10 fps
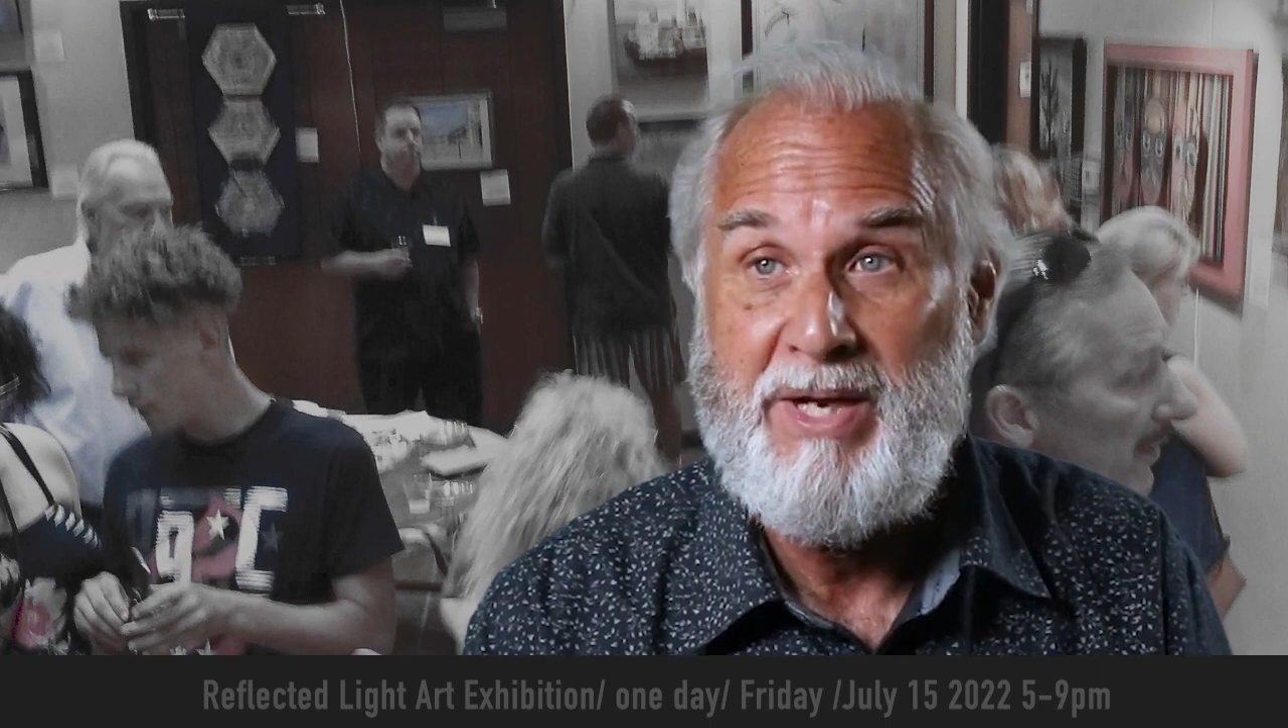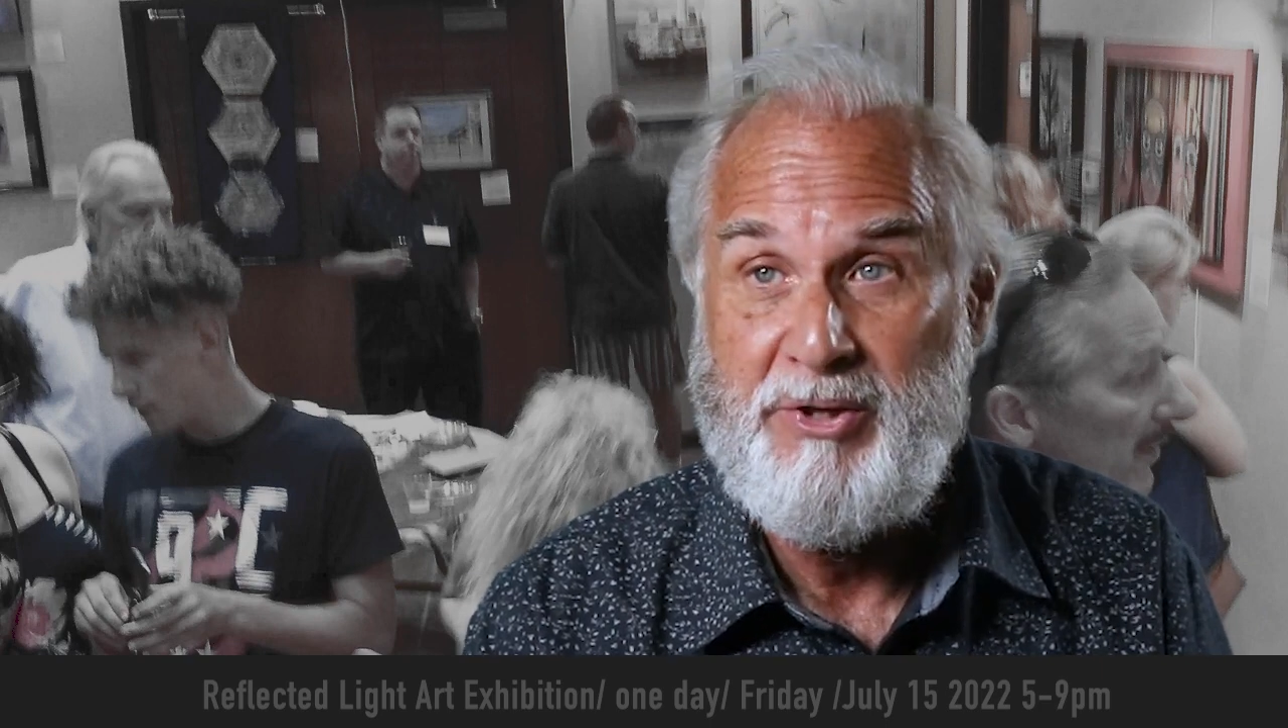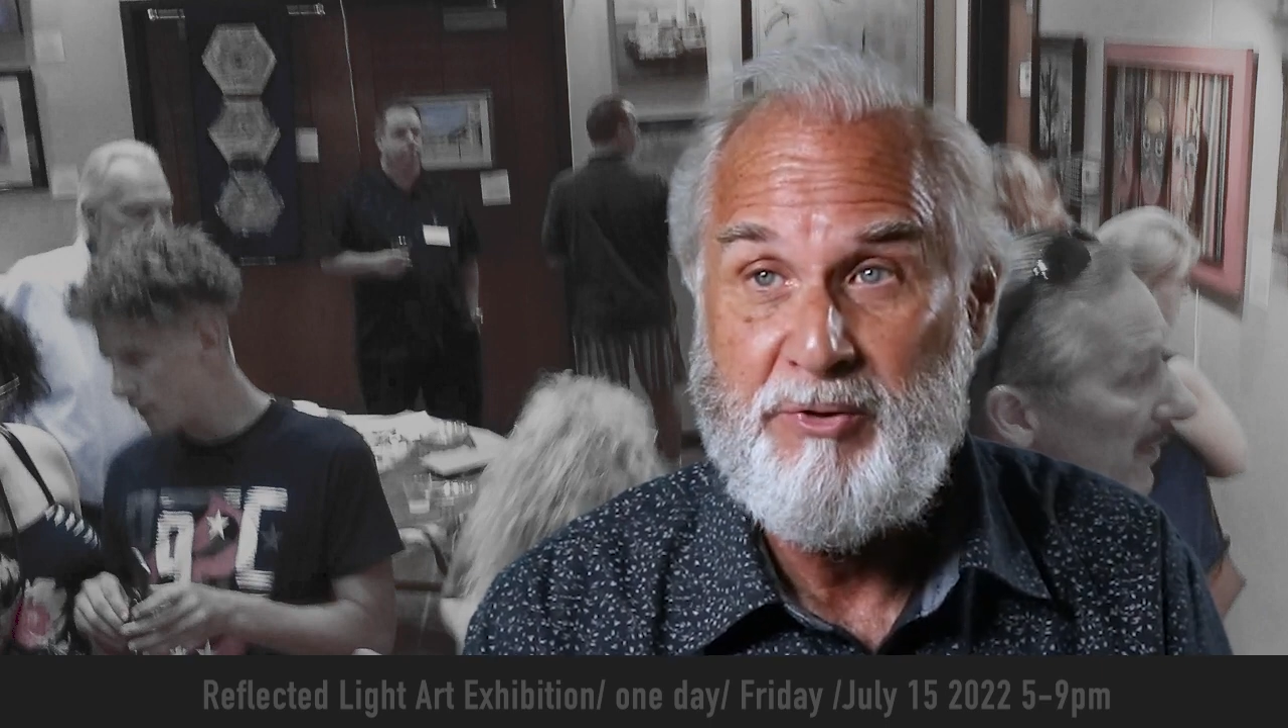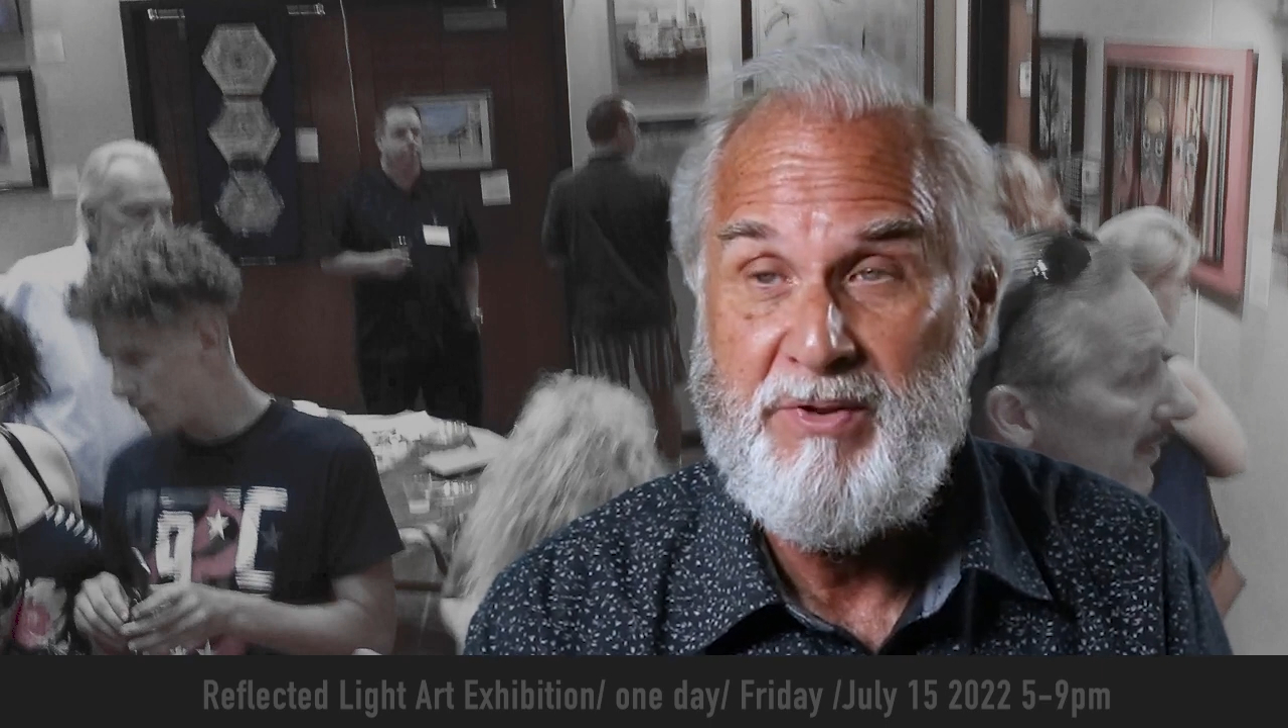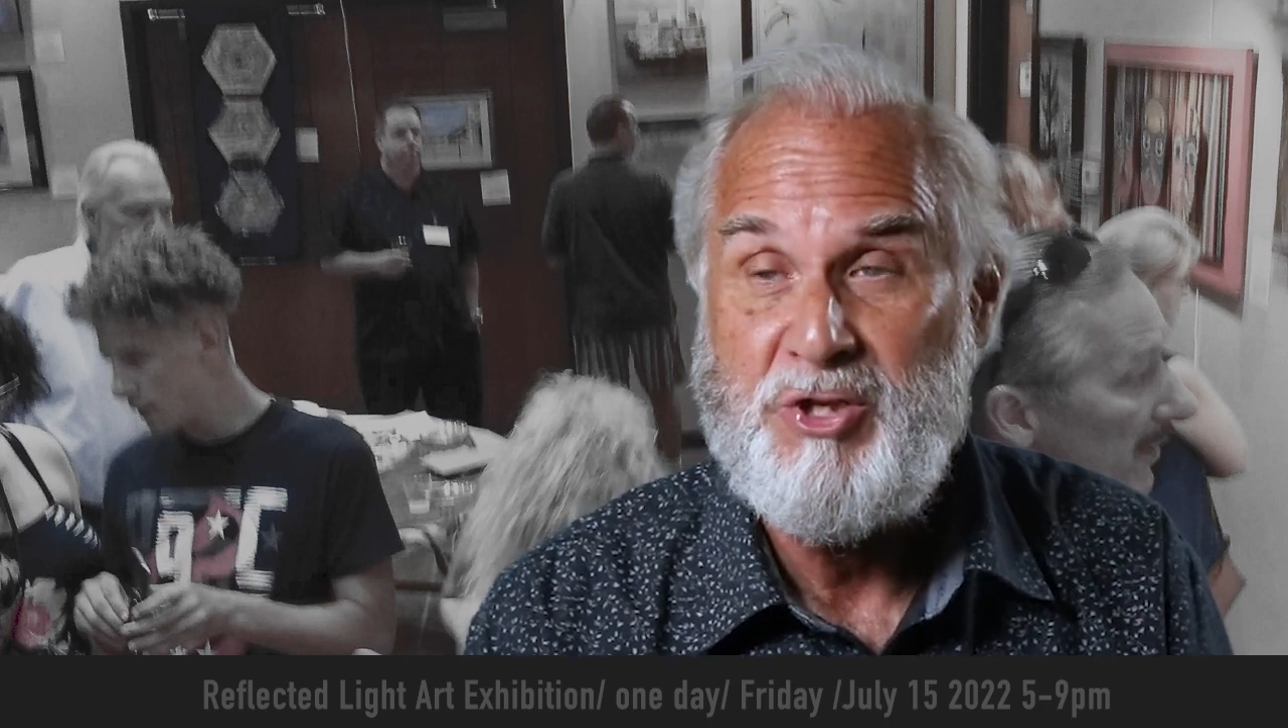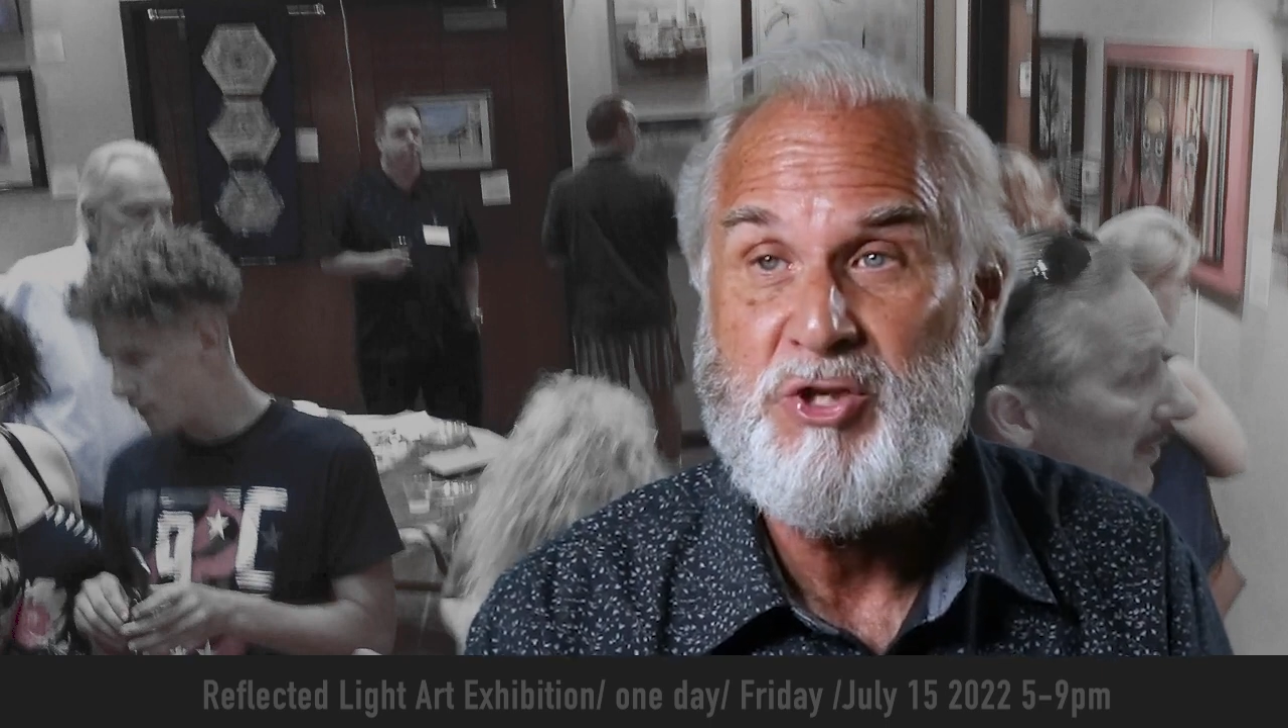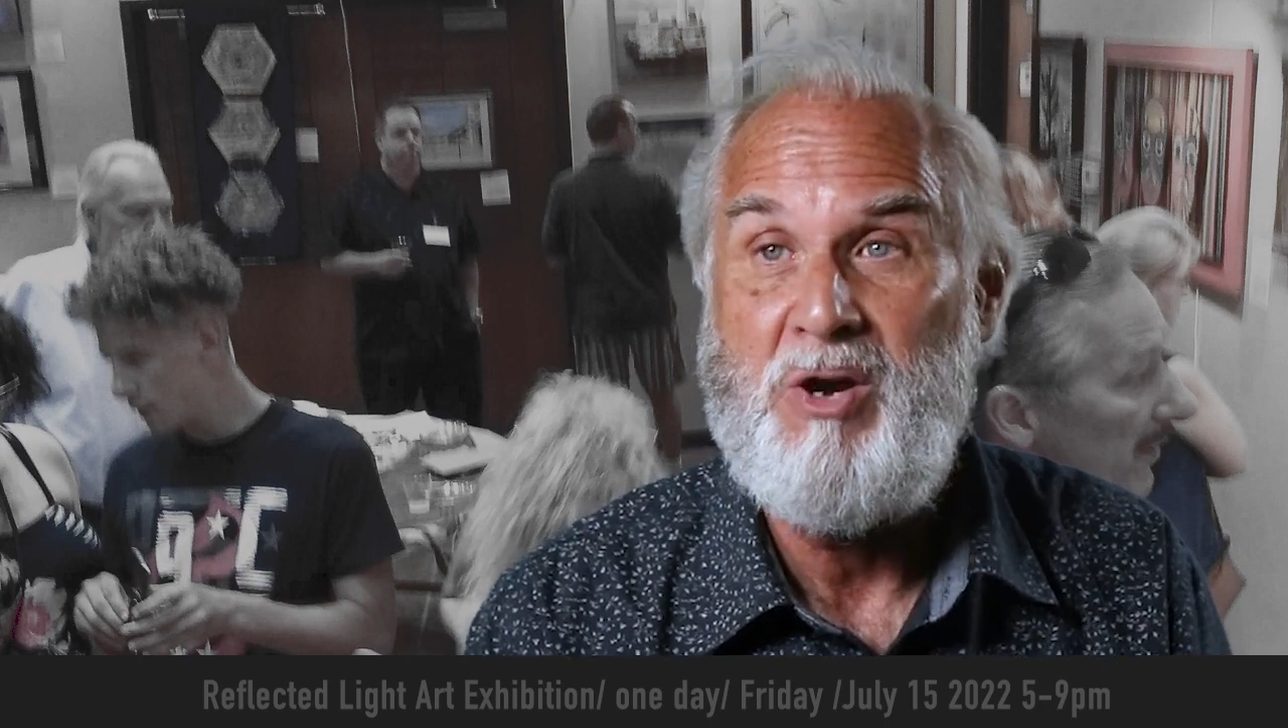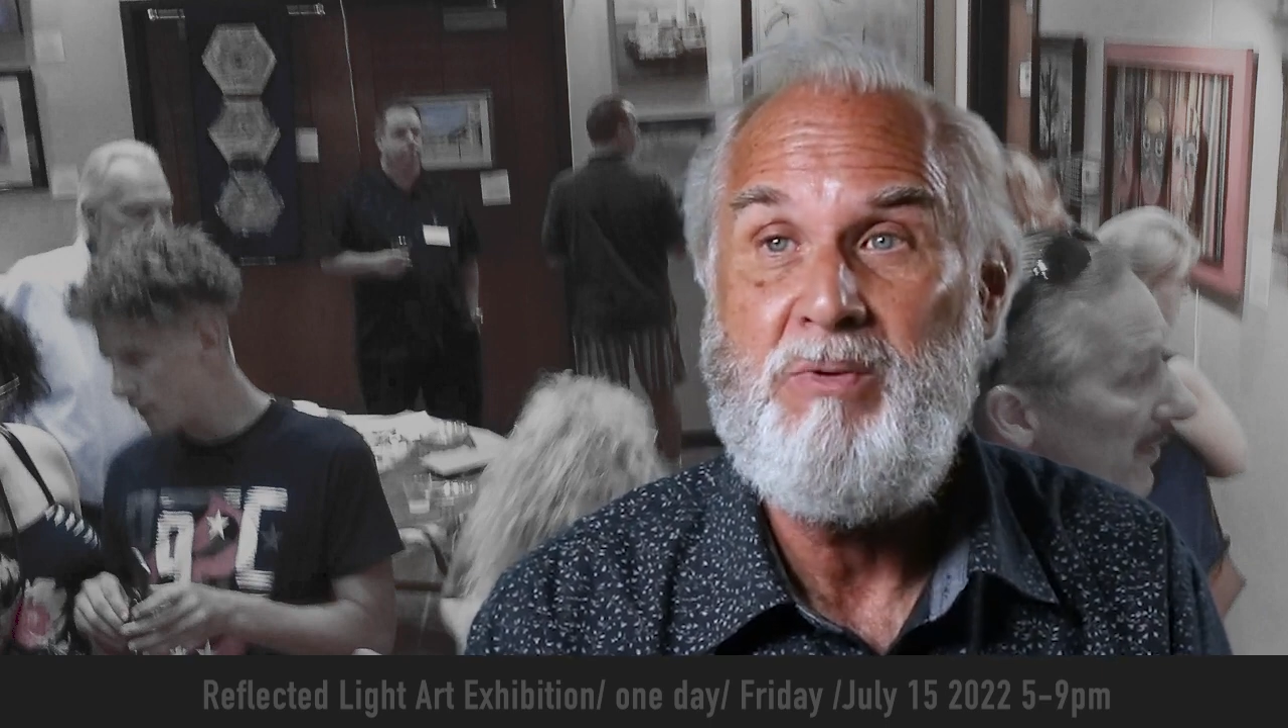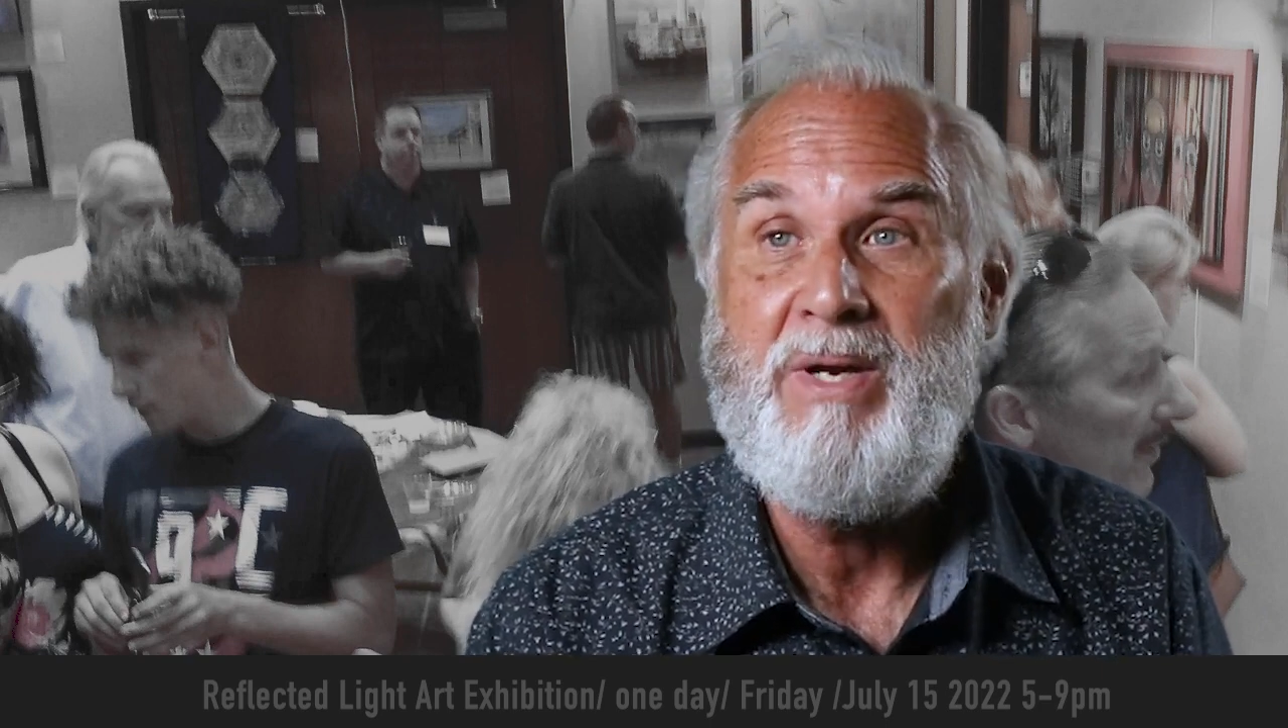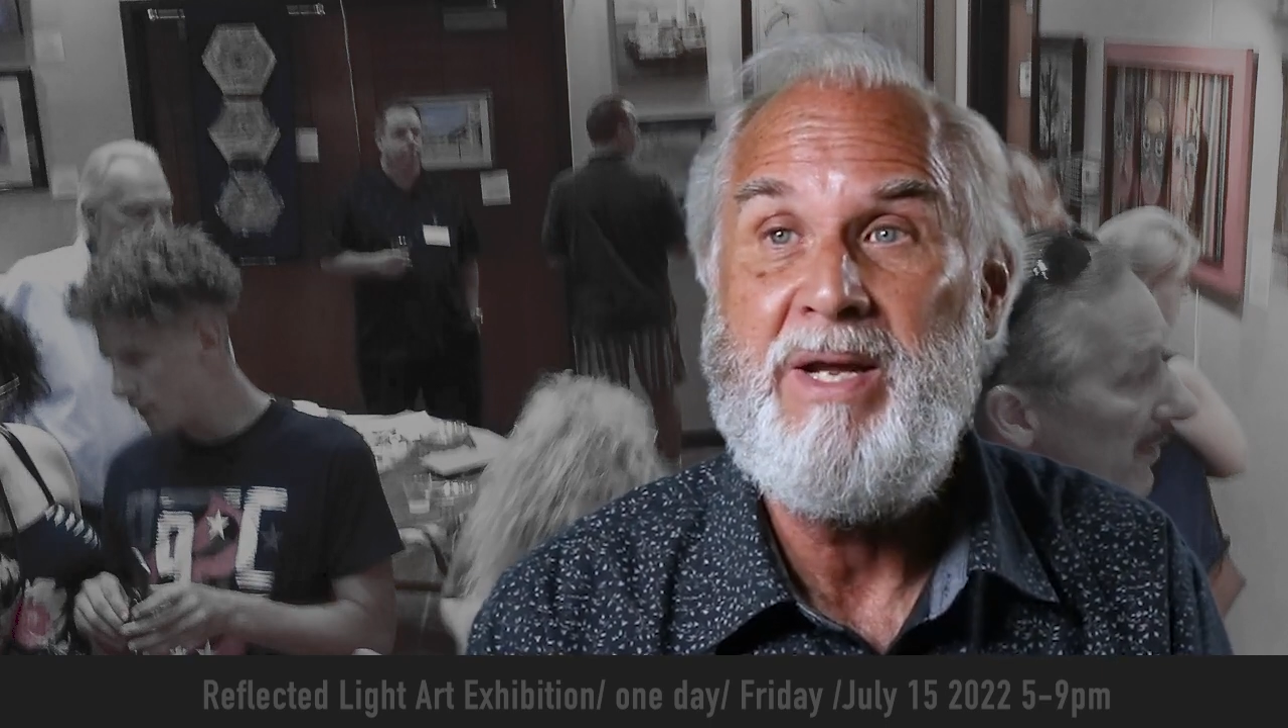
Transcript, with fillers: enter the show.